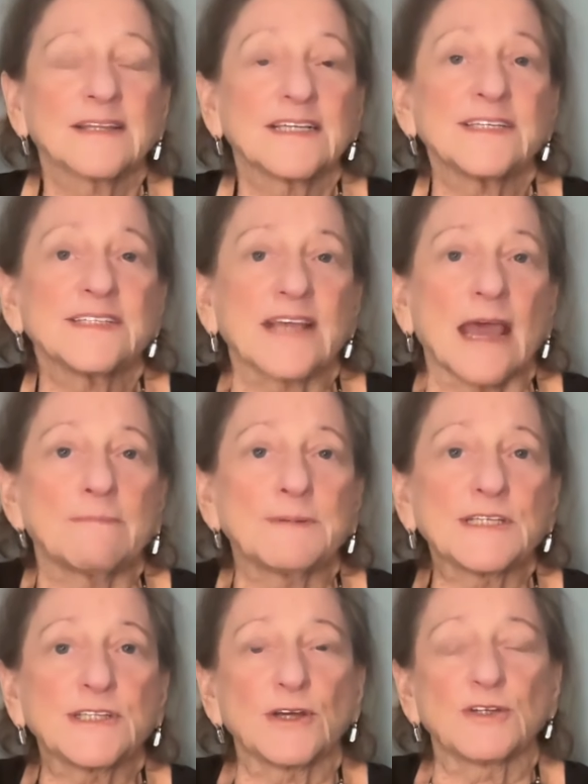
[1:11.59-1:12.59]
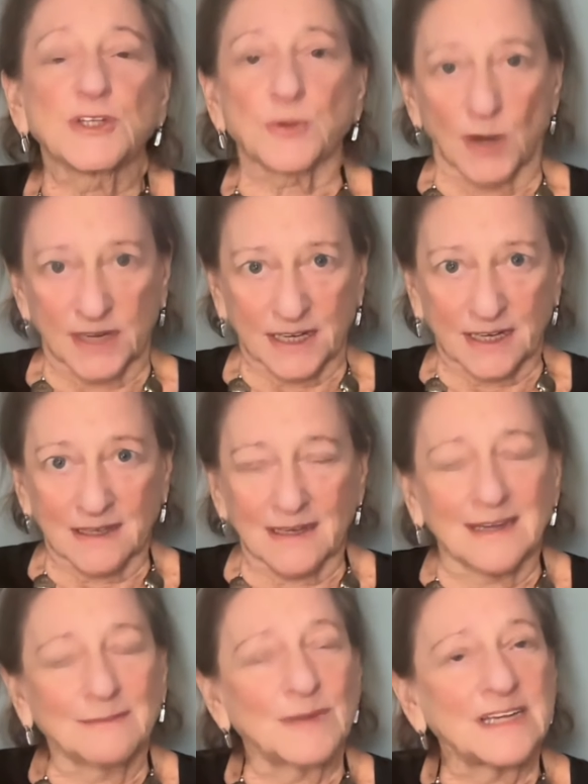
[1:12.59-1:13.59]
This is episode
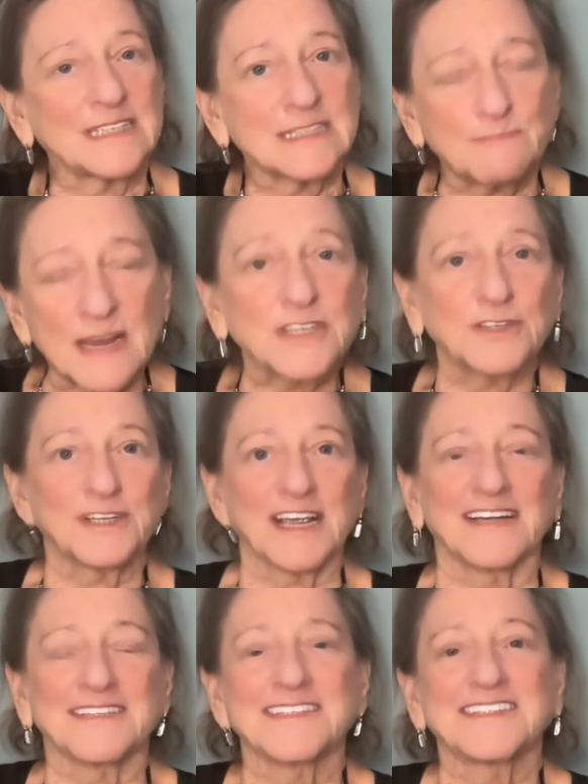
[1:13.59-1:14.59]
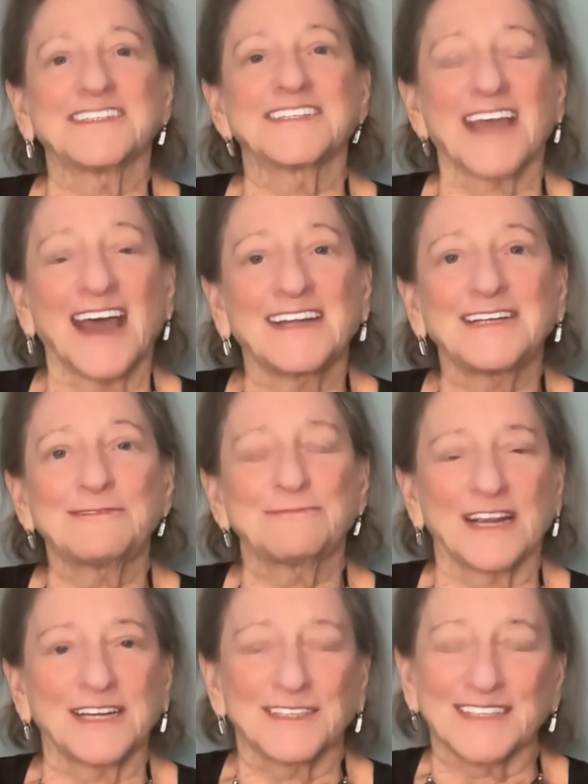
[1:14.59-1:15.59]
20, and my special guest is Connie
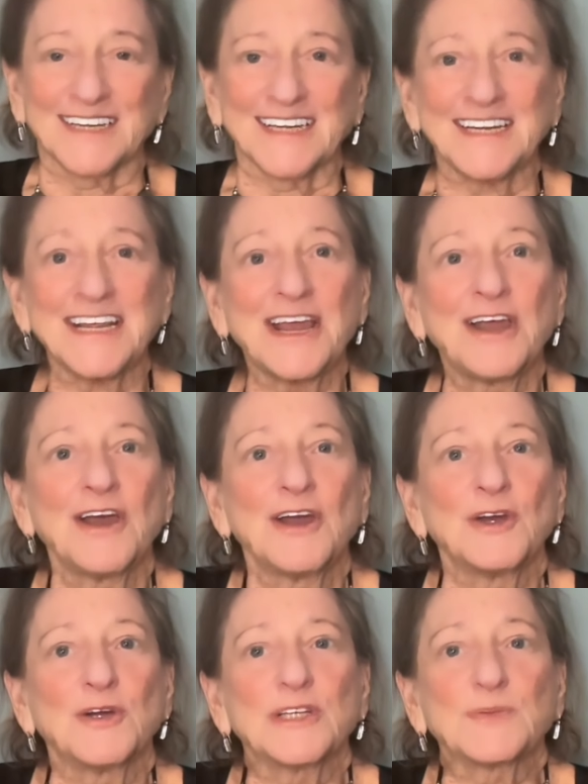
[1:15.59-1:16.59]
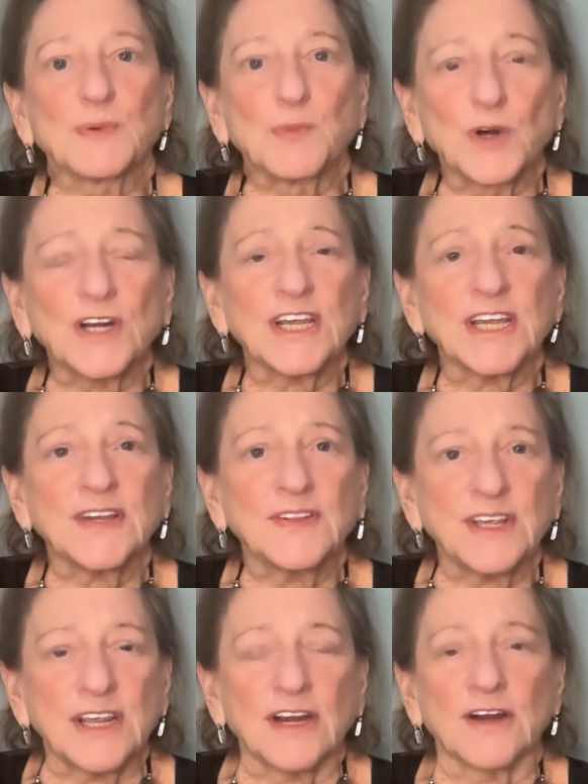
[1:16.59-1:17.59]
Reguli, who has been working
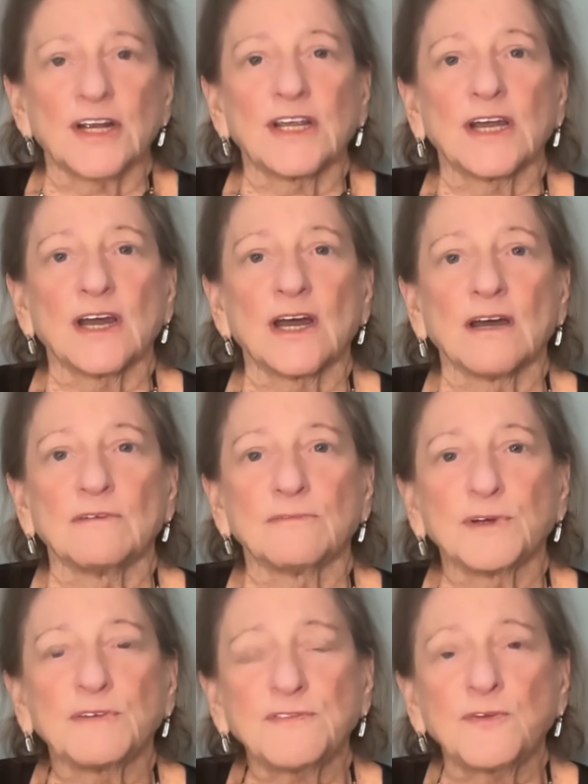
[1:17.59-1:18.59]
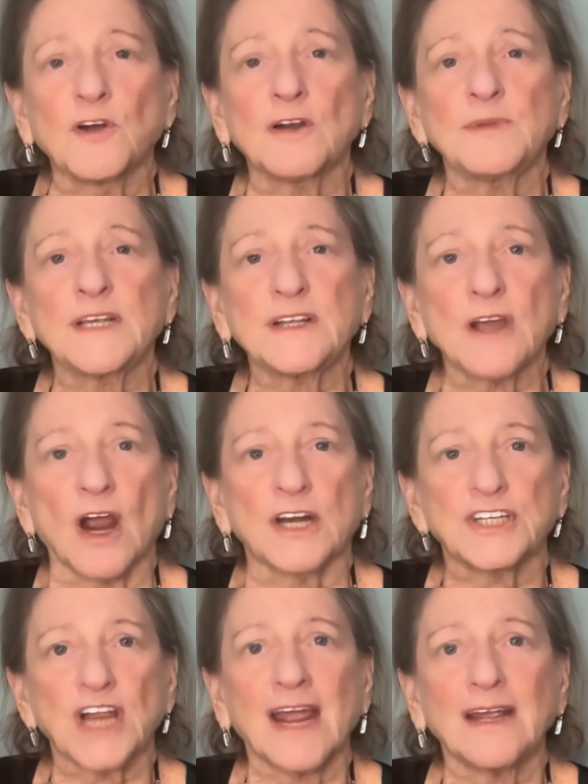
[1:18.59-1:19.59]
in the area of reforming
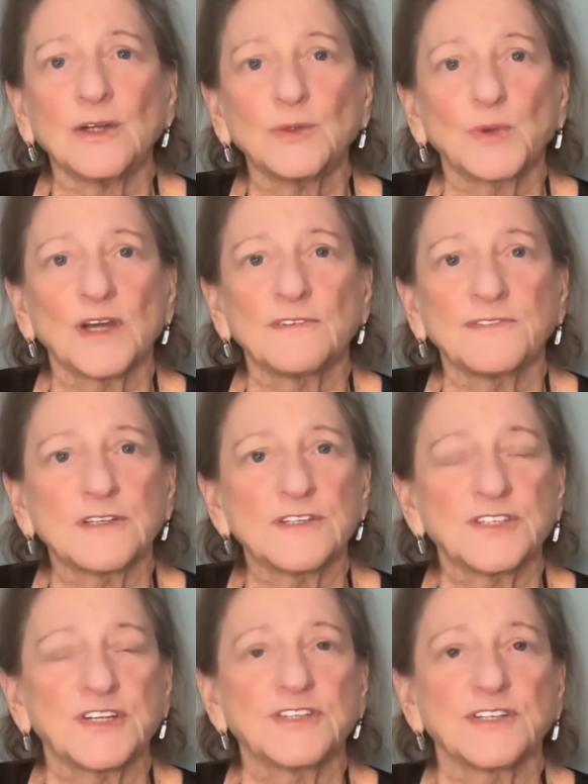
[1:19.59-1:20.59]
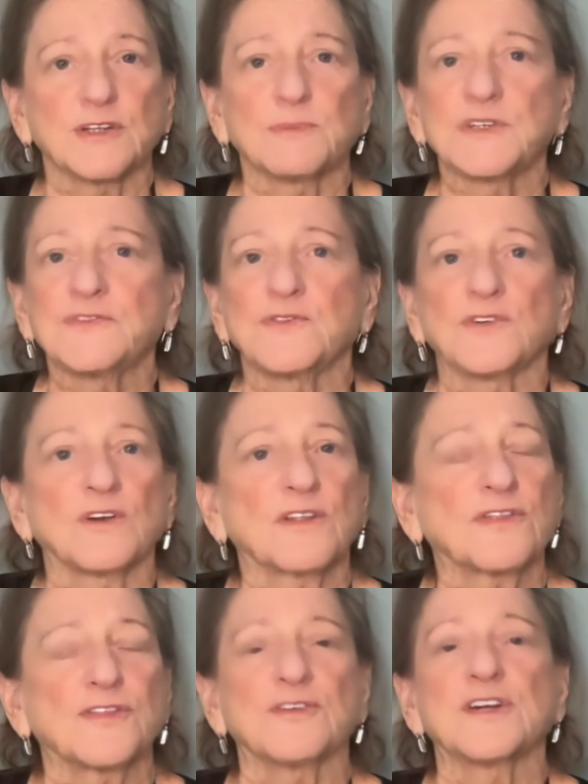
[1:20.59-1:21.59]
our child welfare systems for
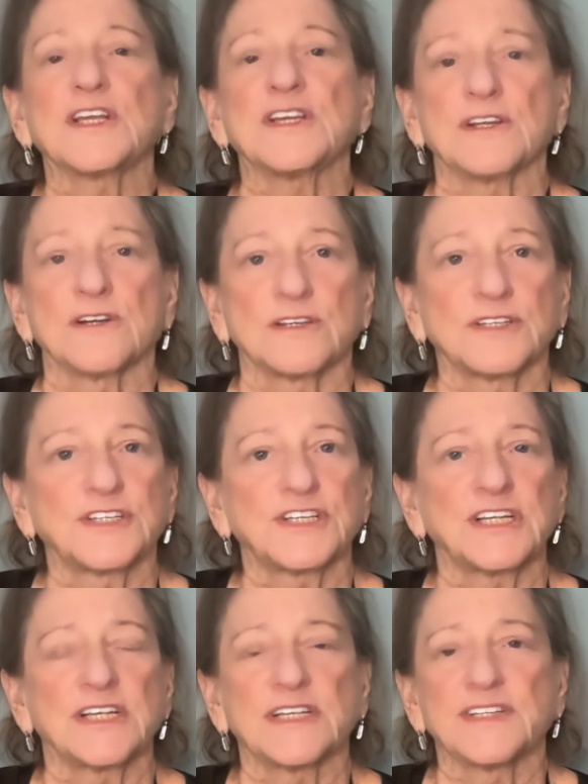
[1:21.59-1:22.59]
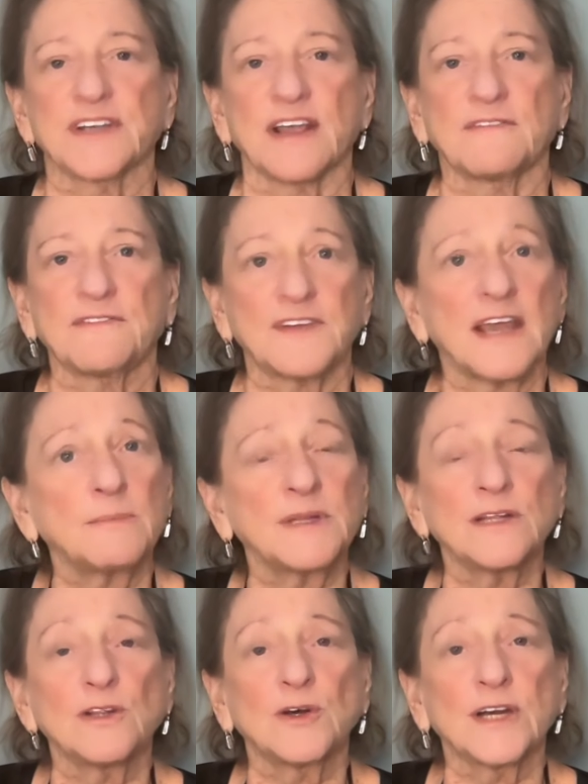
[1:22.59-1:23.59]
30 years. She is a
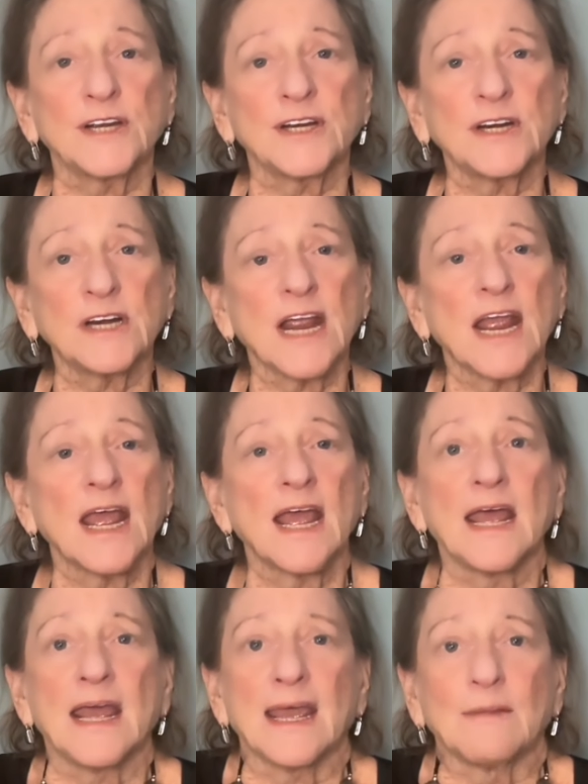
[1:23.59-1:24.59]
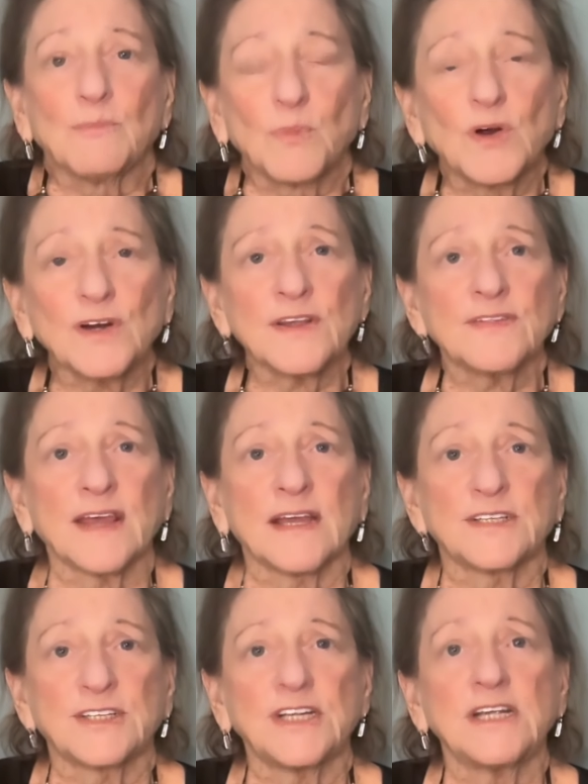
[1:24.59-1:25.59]
family lawyer, and more than
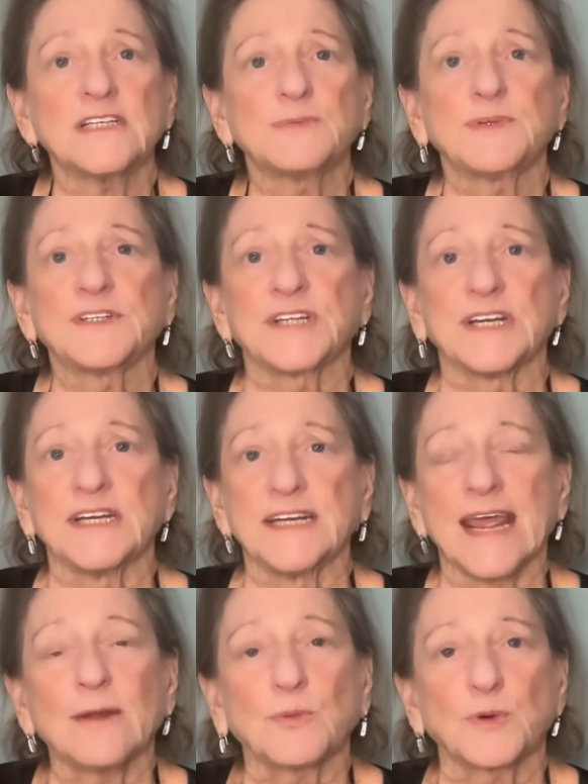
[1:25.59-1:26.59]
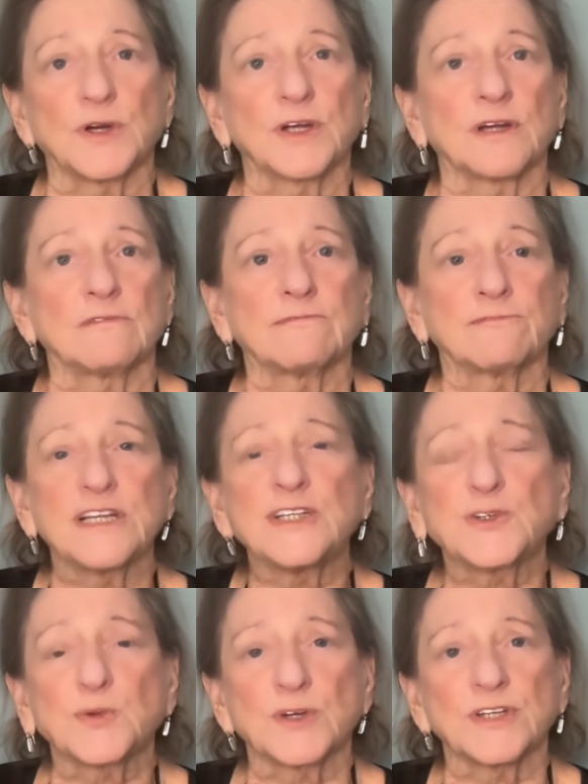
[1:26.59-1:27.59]
that, she has built a network of
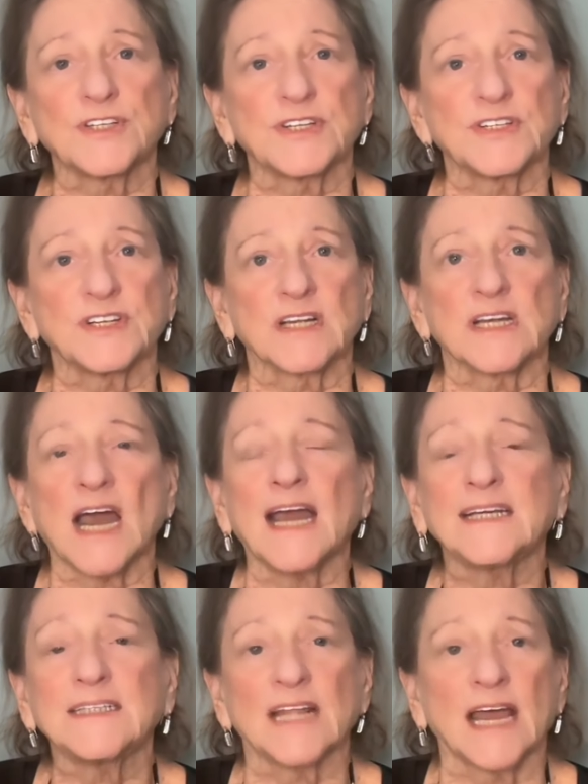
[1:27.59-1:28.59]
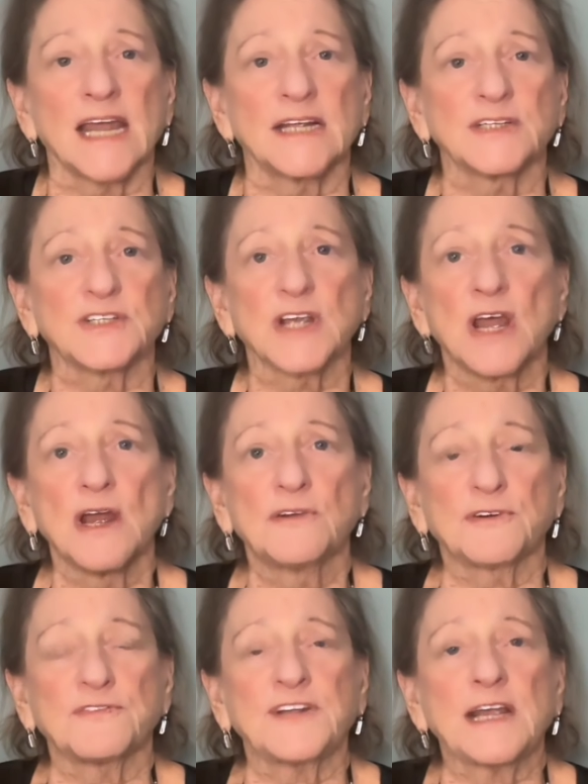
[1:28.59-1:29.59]
resources and guidelines
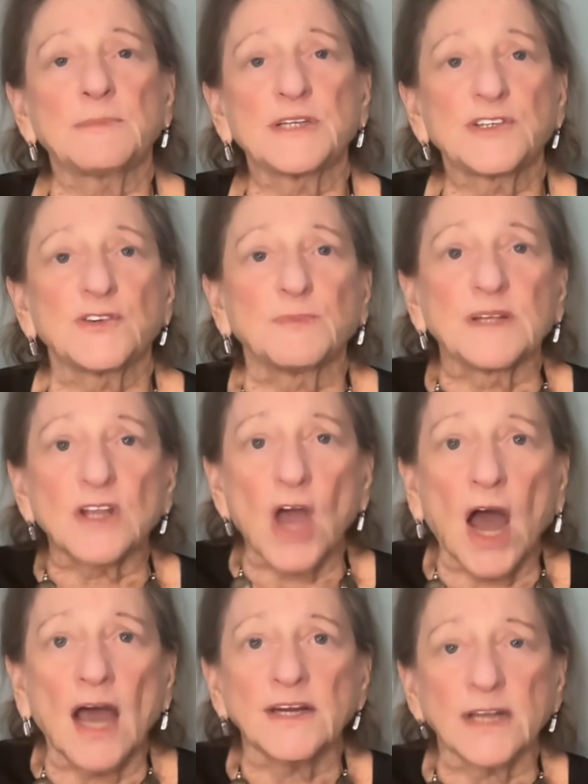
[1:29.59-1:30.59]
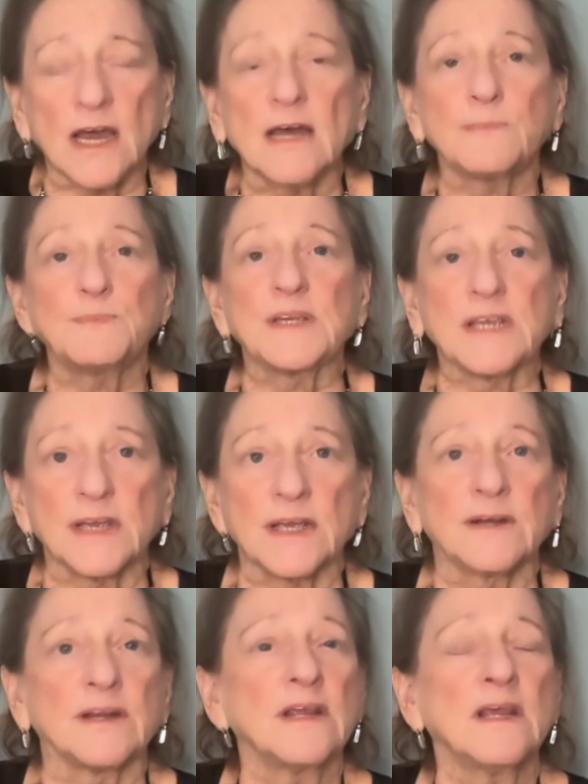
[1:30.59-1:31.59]
for families who've been caught up
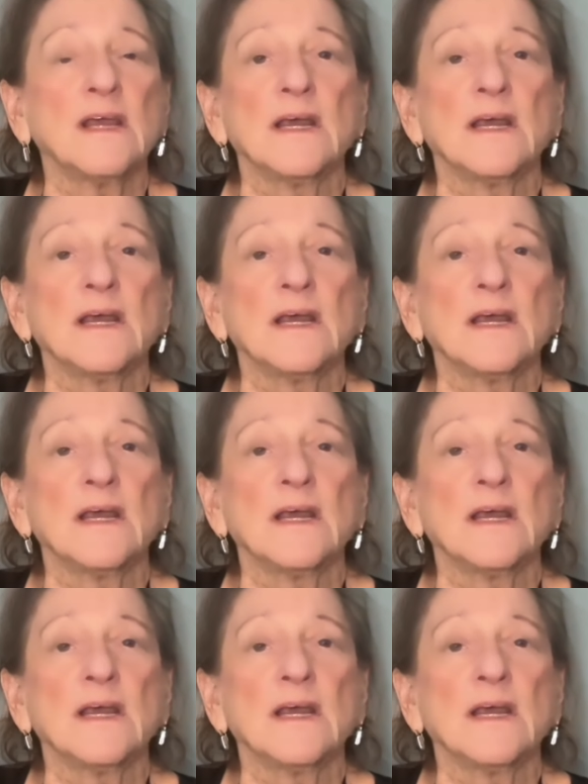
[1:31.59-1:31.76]
in